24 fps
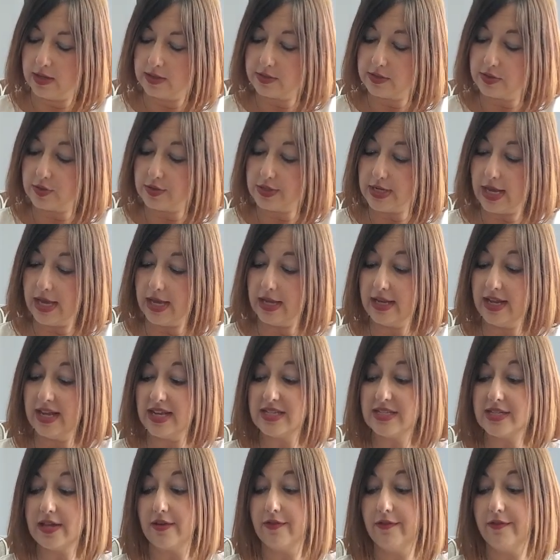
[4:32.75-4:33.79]
Today it
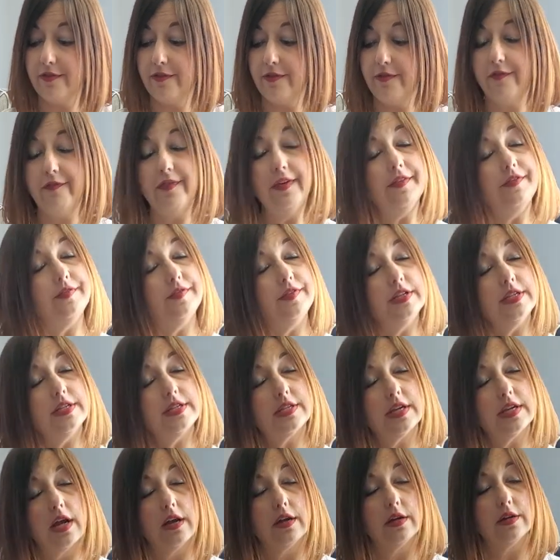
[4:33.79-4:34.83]
has 50
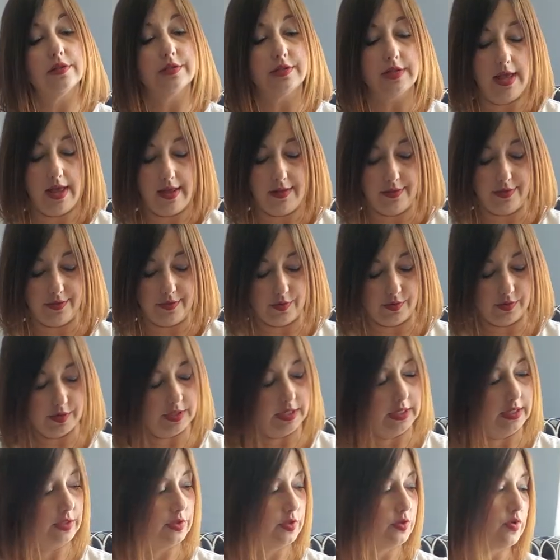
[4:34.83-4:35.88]
stars and
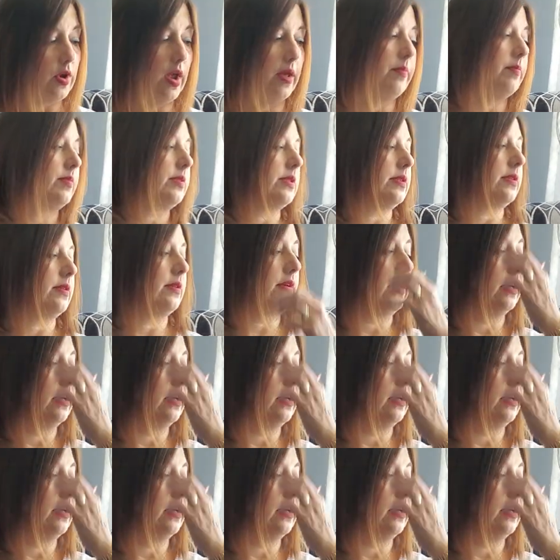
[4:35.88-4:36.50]
13 stripes.